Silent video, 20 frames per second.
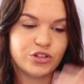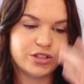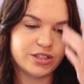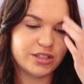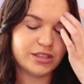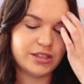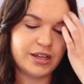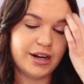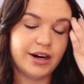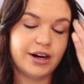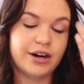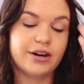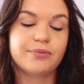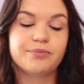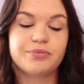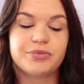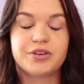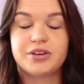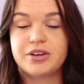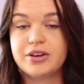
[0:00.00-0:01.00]
just
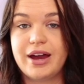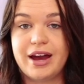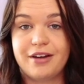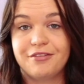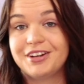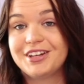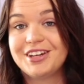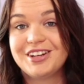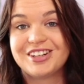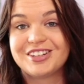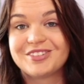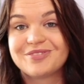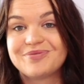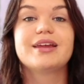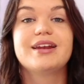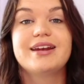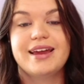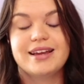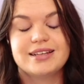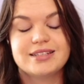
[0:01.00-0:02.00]
there, you have it here.
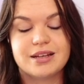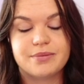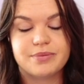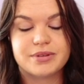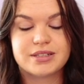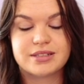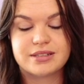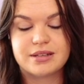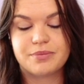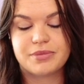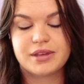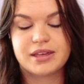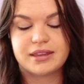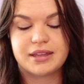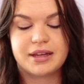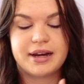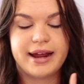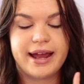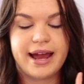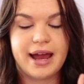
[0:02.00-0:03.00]
Next up is something
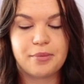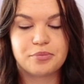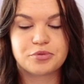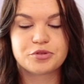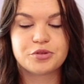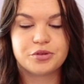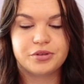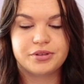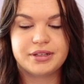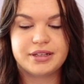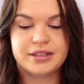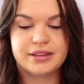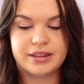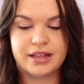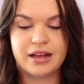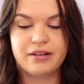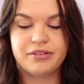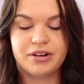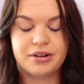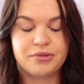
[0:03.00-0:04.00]
that I absolutely
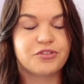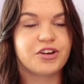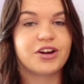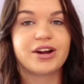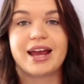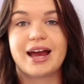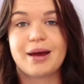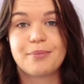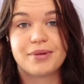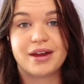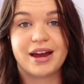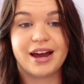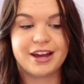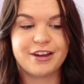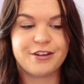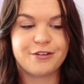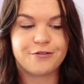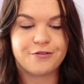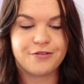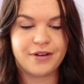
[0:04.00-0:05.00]
love and I'm very happy
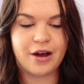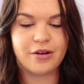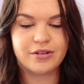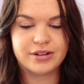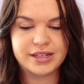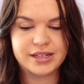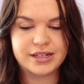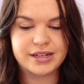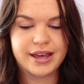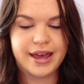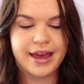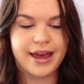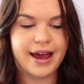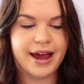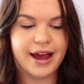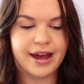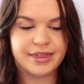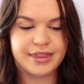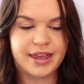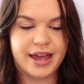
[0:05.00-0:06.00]
I found it,
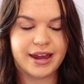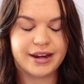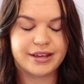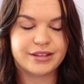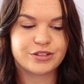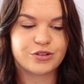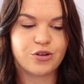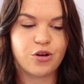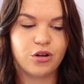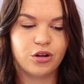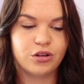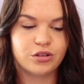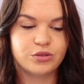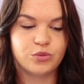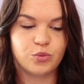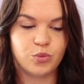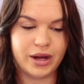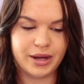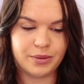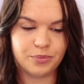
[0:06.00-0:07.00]
and that is
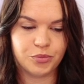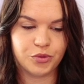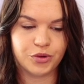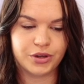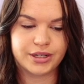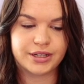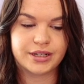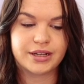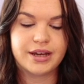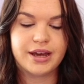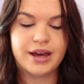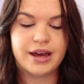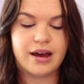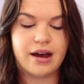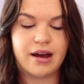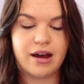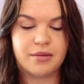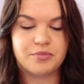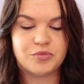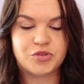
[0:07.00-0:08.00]
called Whiteboard.
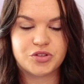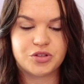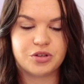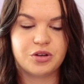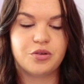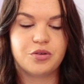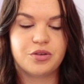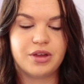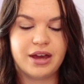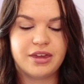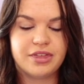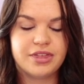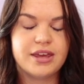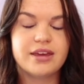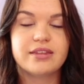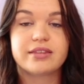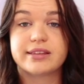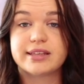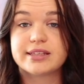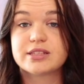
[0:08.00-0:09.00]
So I
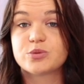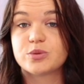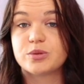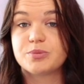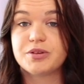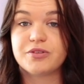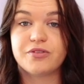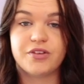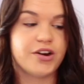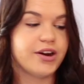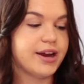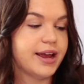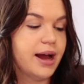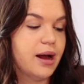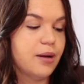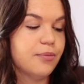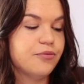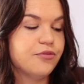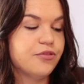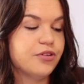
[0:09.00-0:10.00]
think this will be very
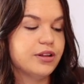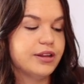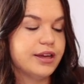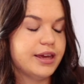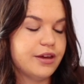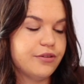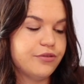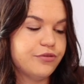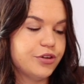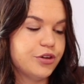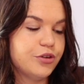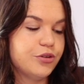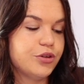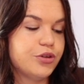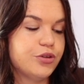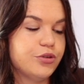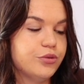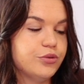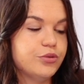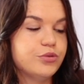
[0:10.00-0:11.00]
helpful if you
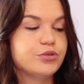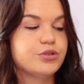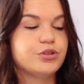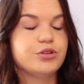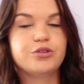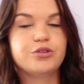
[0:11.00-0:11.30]
use